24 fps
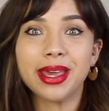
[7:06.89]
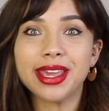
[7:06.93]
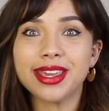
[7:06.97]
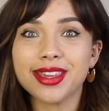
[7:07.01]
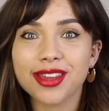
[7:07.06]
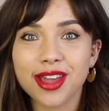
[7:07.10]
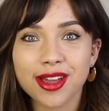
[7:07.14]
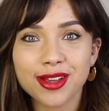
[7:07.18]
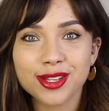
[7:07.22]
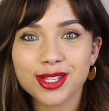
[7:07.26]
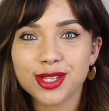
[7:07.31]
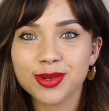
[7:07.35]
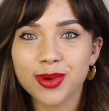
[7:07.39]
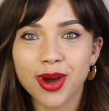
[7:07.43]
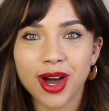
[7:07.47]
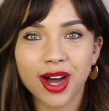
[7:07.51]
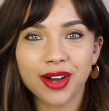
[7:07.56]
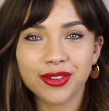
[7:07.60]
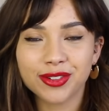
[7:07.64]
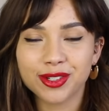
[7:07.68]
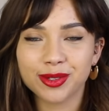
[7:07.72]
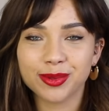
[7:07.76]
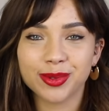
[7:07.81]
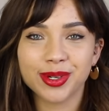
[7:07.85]
that you go to
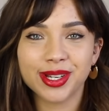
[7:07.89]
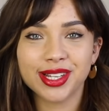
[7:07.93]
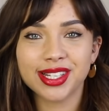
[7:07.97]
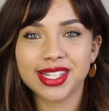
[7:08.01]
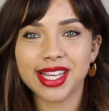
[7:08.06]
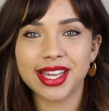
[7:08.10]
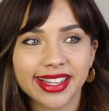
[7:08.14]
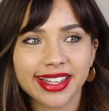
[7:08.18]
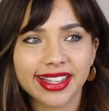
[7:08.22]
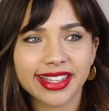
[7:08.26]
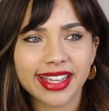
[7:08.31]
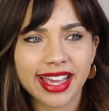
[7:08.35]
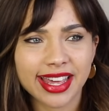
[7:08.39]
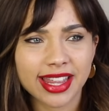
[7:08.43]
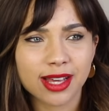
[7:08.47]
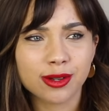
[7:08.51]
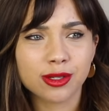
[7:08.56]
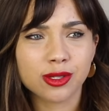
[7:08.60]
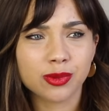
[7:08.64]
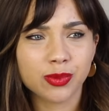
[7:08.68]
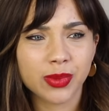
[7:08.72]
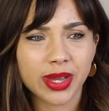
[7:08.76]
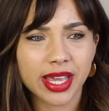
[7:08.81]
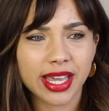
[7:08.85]
afterwards. Yeah,
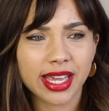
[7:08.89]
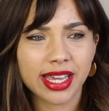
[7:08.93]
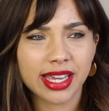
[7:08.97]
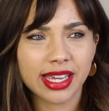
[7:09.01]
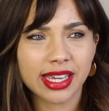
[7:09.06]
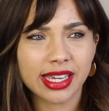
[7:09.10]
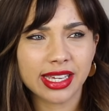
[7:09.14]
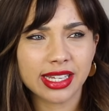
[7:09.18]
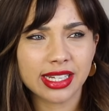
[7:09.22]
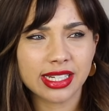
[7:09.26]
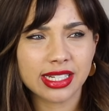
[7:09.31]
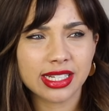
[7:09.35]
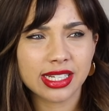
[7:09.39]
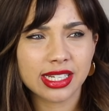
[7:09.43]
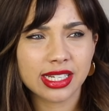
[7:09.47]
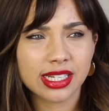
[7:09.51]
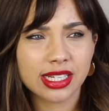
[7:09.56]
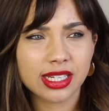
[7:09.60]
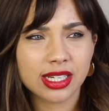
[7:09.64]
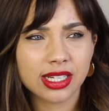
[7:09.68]
that was weird.